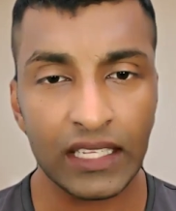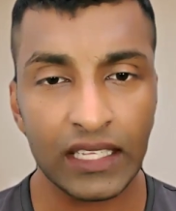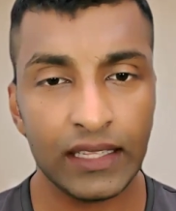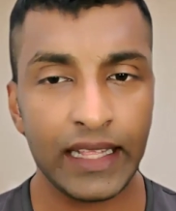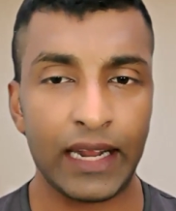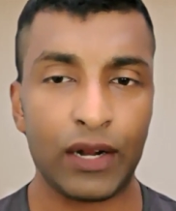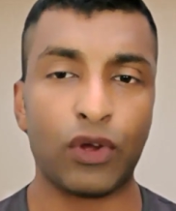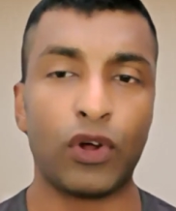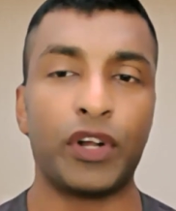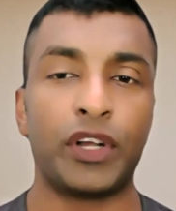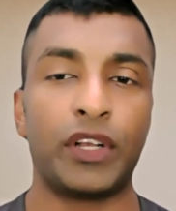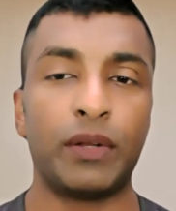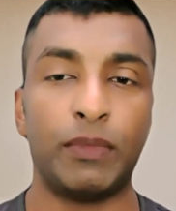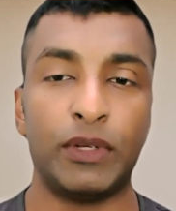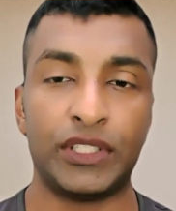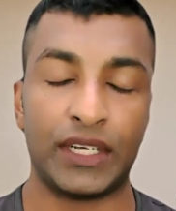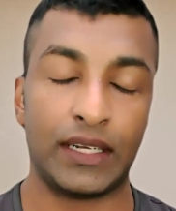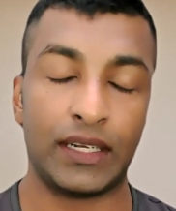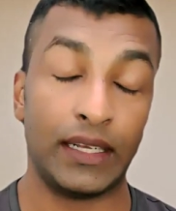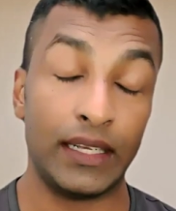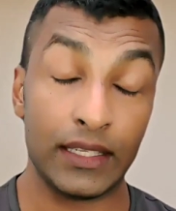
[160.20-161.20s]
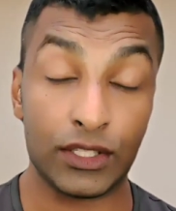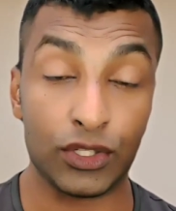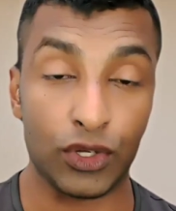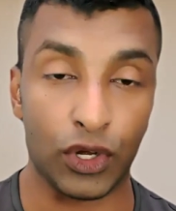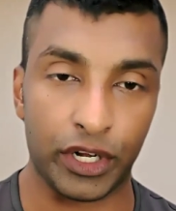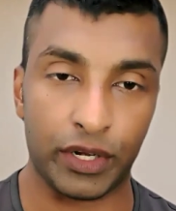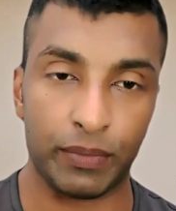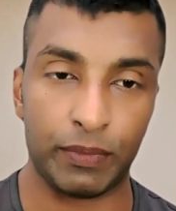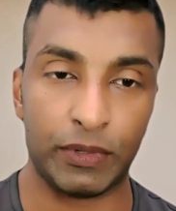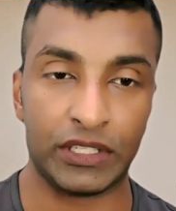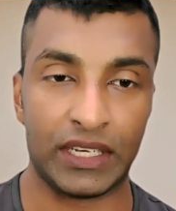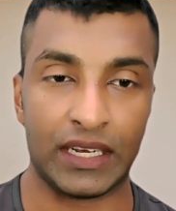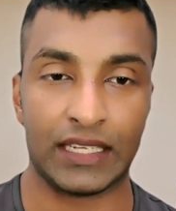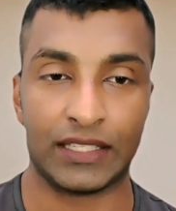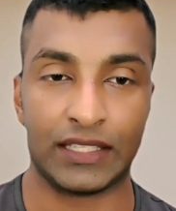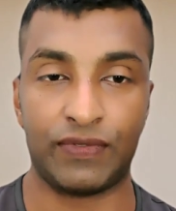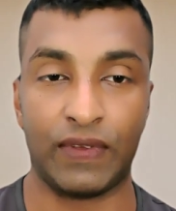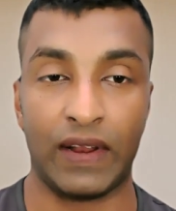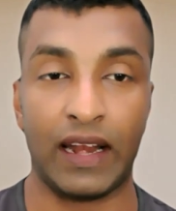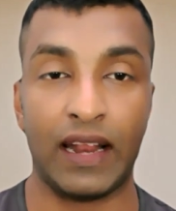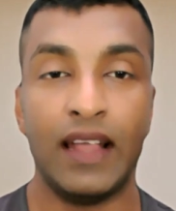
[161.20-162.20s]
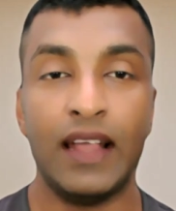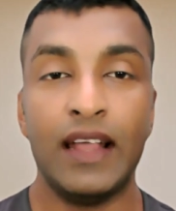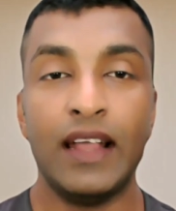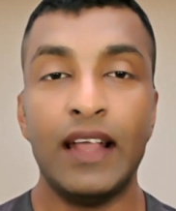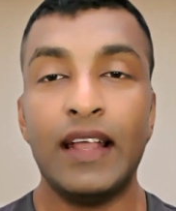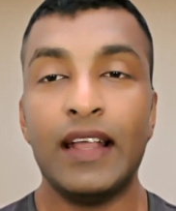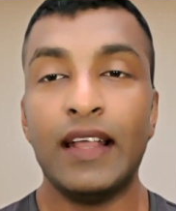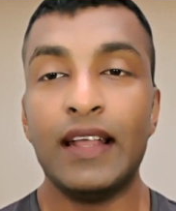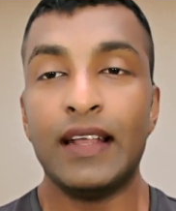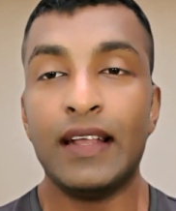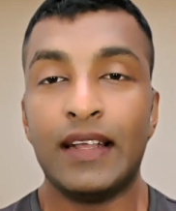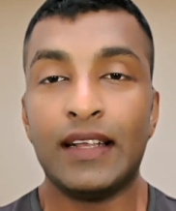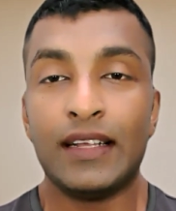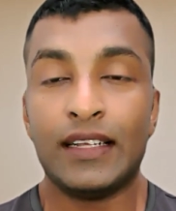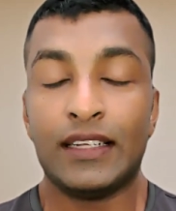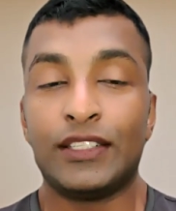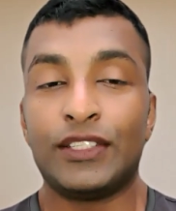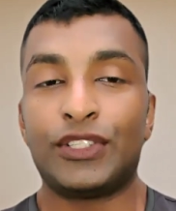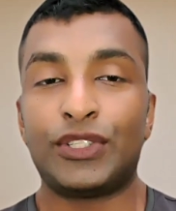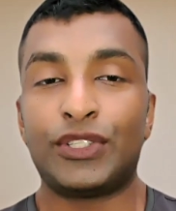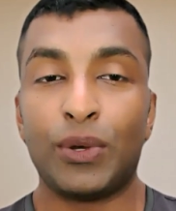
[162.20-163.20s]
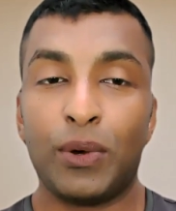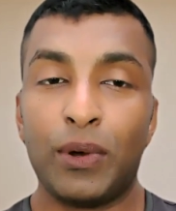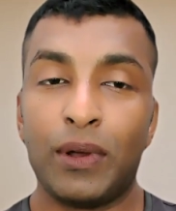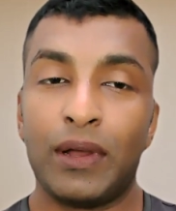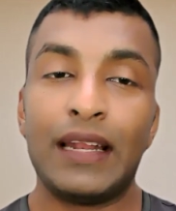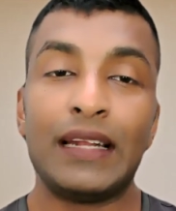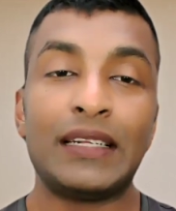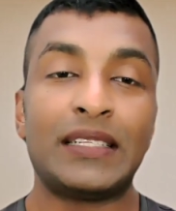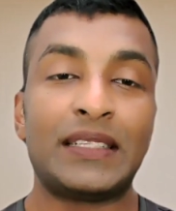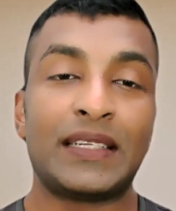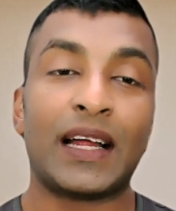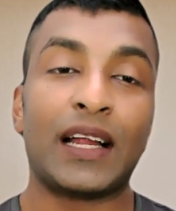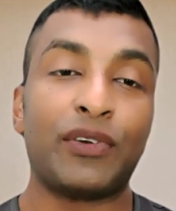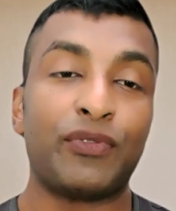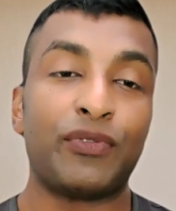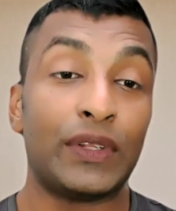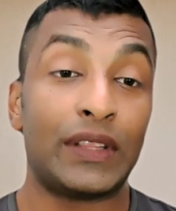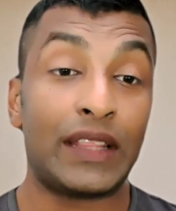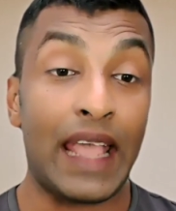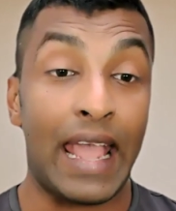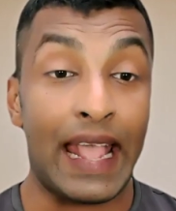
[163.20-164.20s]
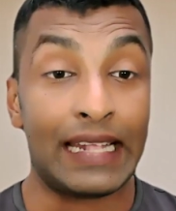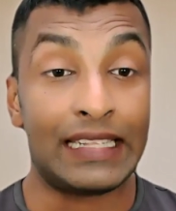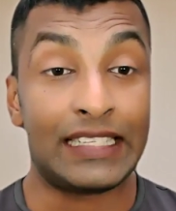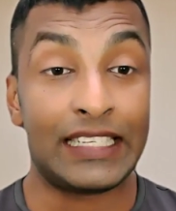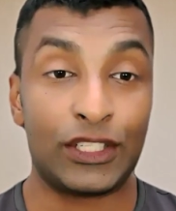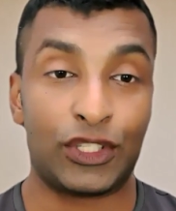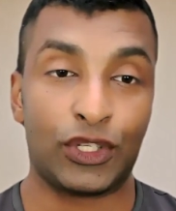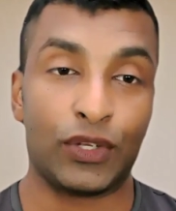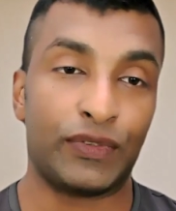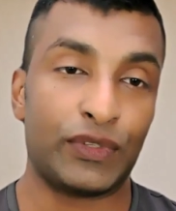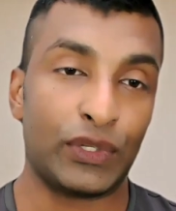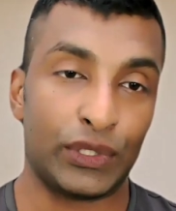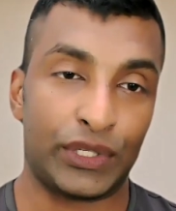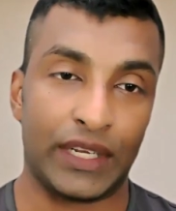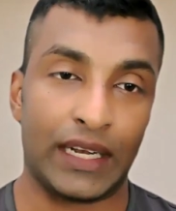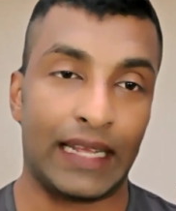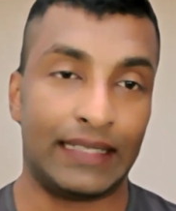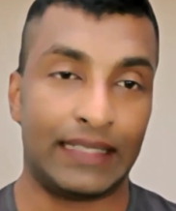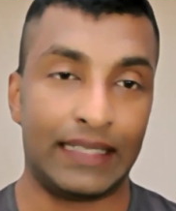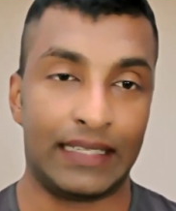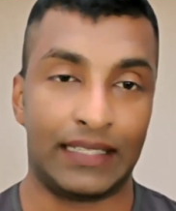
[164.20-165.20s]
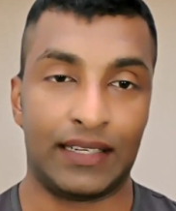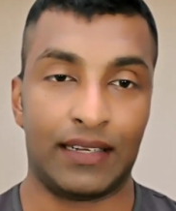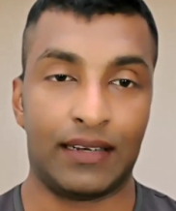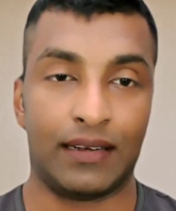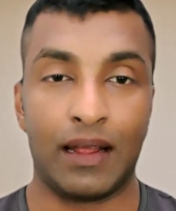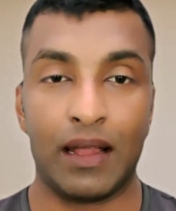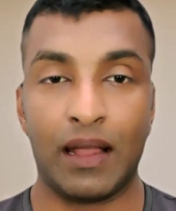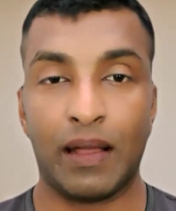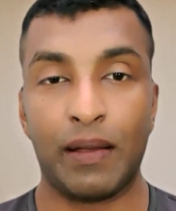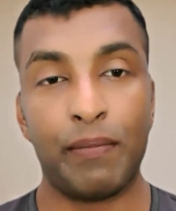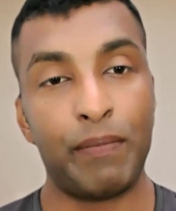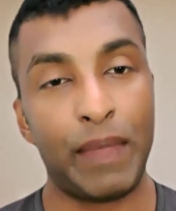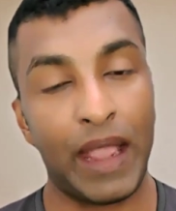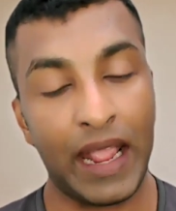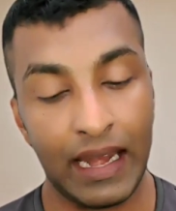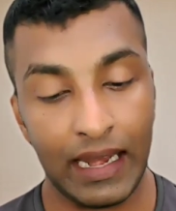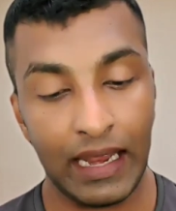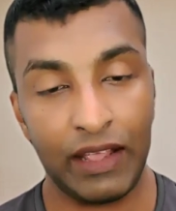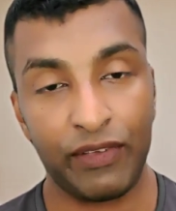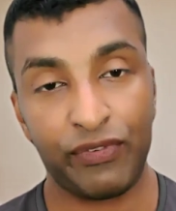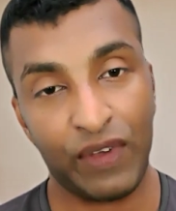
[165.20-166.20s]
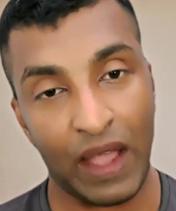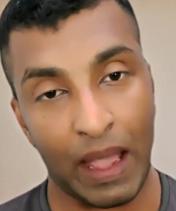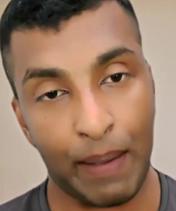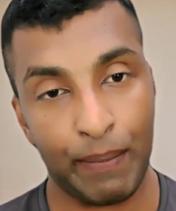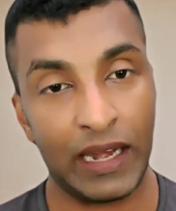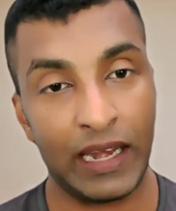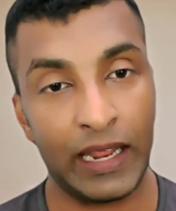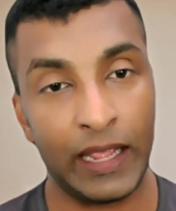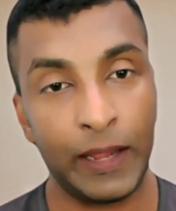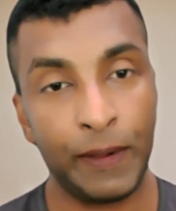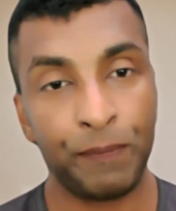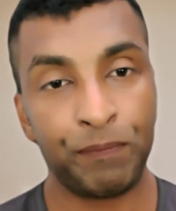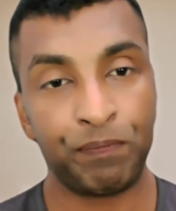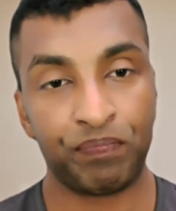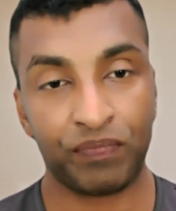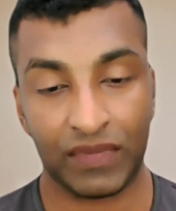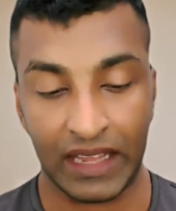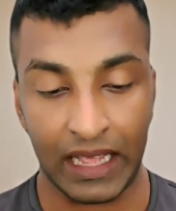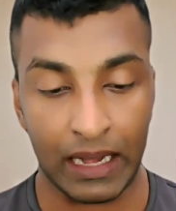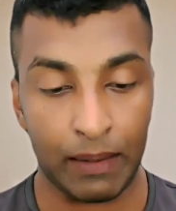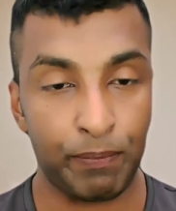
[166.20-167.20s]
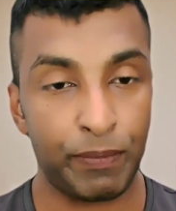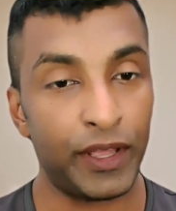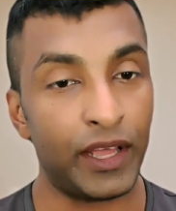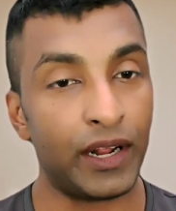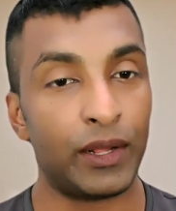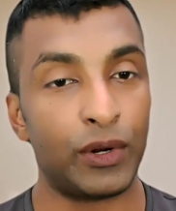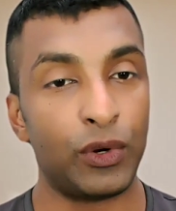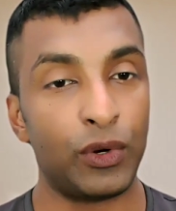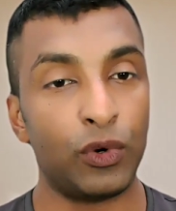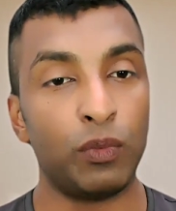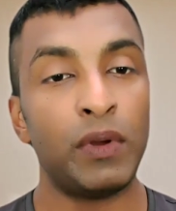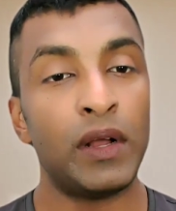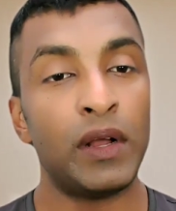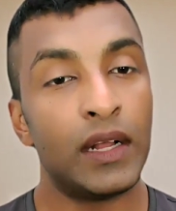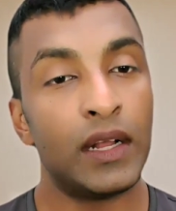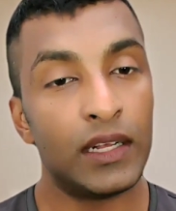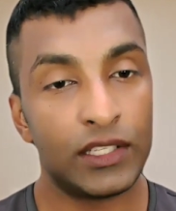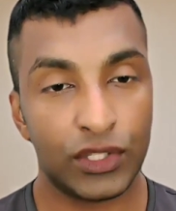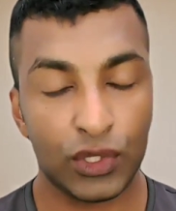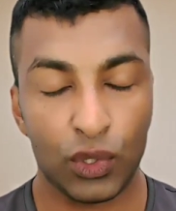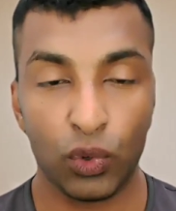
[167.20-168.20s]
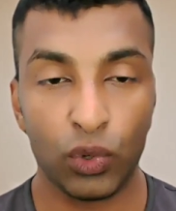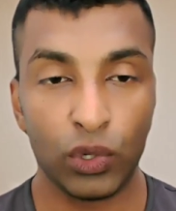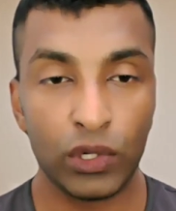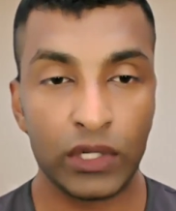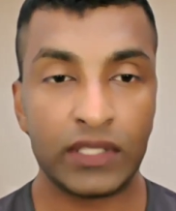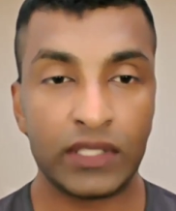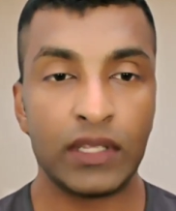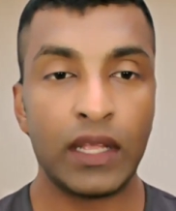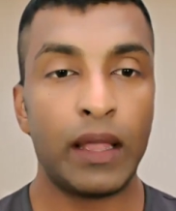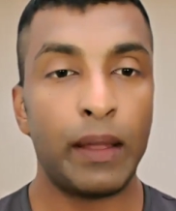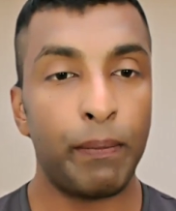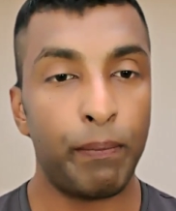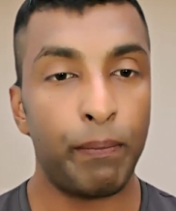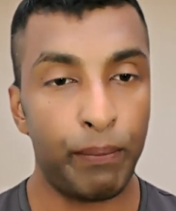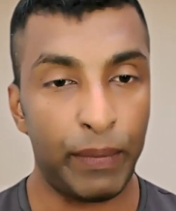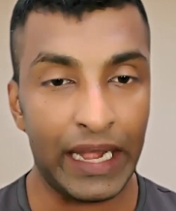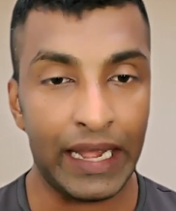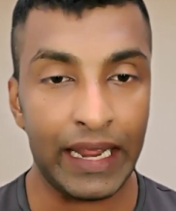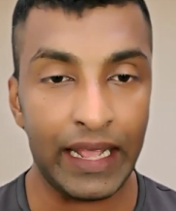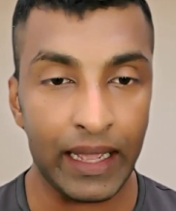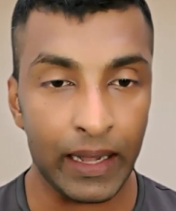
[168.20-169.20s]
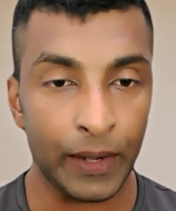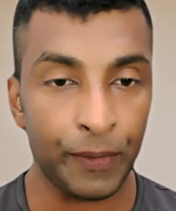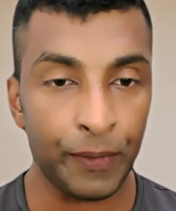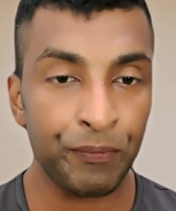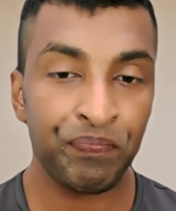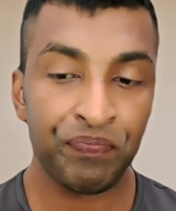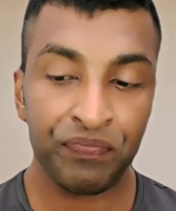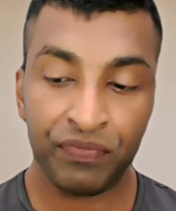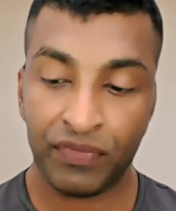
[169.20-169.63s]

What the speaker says: Their contribution, his contribution as well. So let's start with agents of socialization, mainly family, then peer group, schools, media,